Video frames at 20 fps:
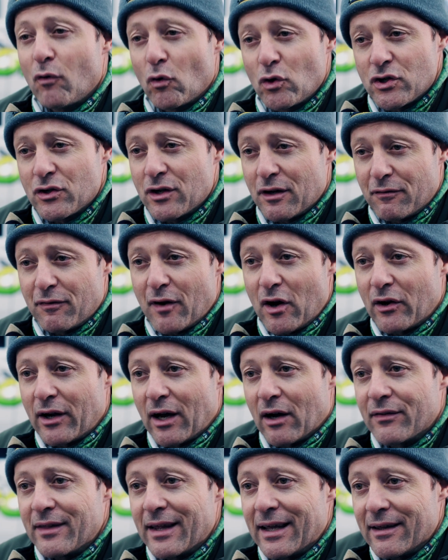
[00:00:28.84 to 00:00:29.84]
fortunate
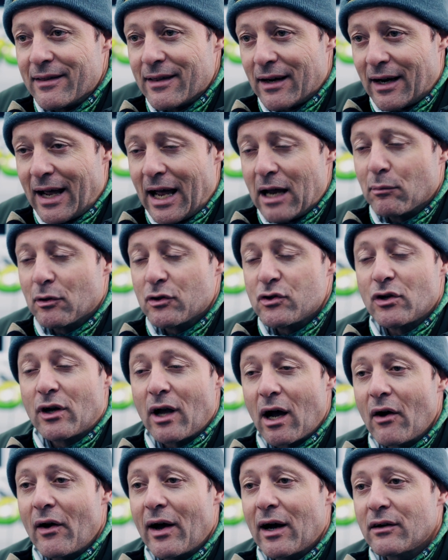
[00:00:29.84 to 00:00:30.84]
folk out there that are able to
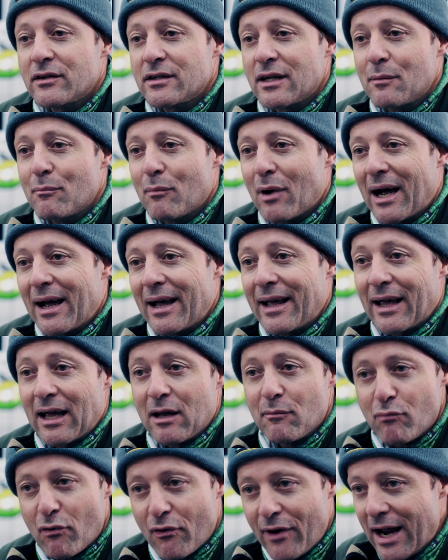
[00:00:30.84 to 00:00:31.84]
go out and buy
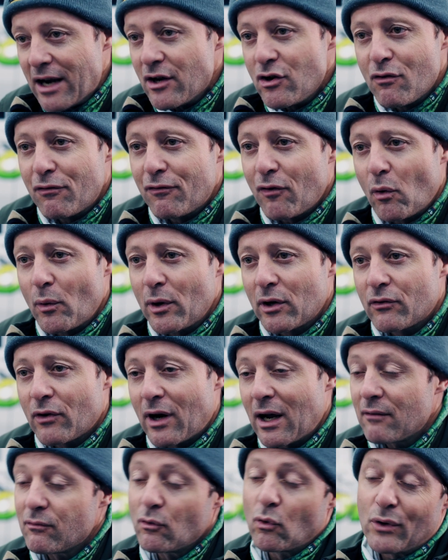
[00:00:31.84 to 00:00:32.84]
a brand new four-wheel
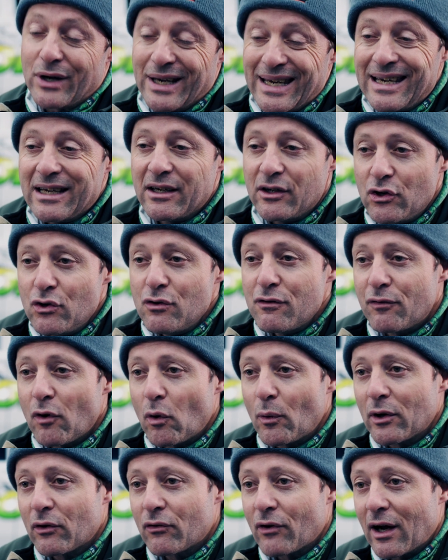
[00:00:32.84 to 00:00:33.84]
drive or near new
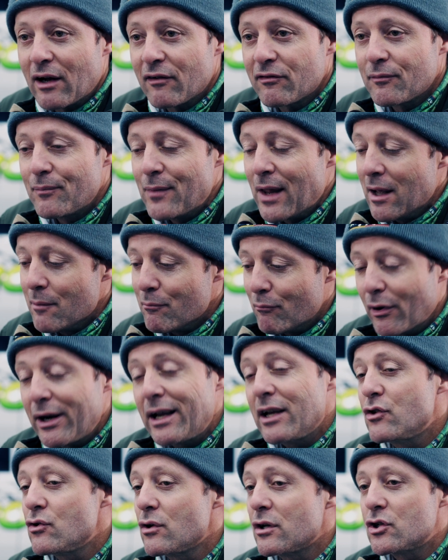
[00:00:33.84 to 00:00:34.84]
four-wheel drive,
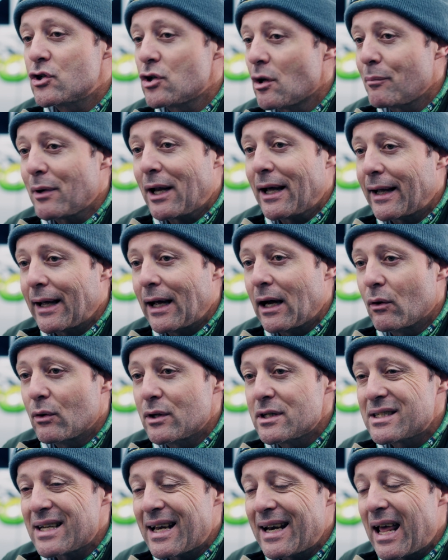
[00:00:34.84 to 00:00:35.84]
bring it to a shop like
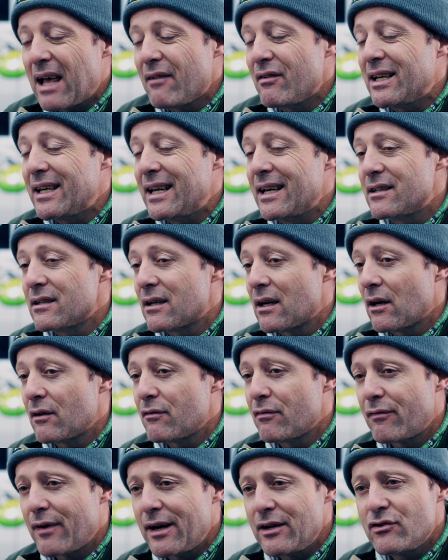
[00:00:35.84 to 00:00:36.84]
ours and have it kitted
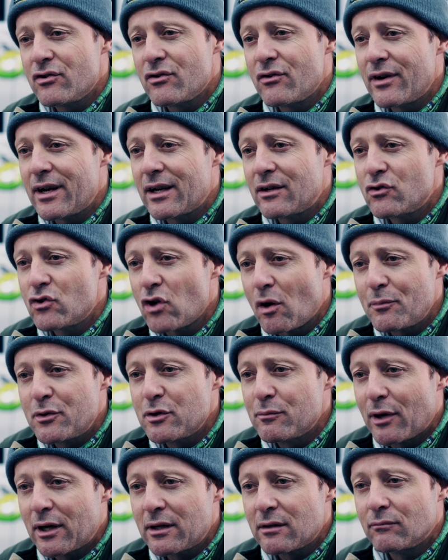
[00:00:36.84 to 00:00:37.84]
out front to rear, top
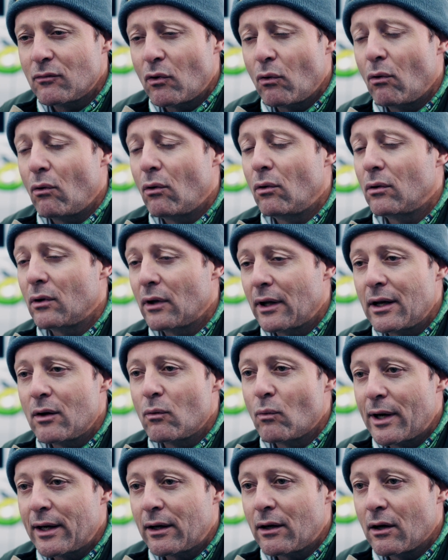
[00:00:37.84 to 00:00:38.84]
to bottom, all
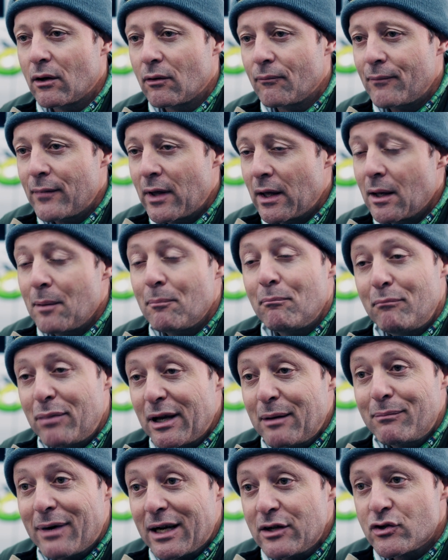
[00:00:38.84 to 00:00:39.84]
in one go.
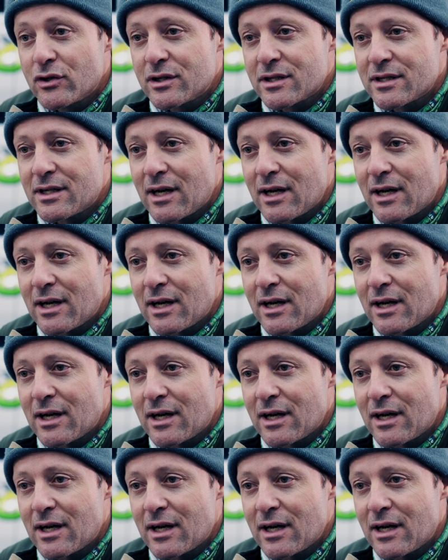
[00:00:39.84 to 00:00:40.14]
Big budget